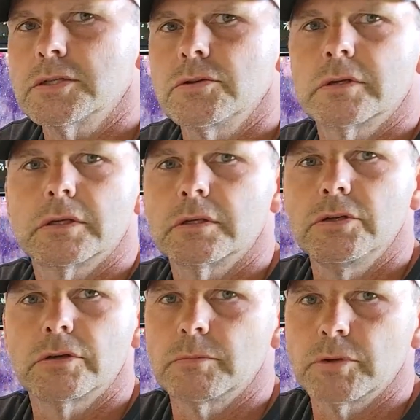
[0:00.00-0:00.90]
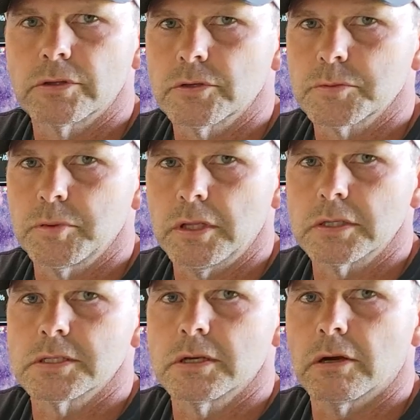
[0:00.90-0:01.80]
You can put those plugs in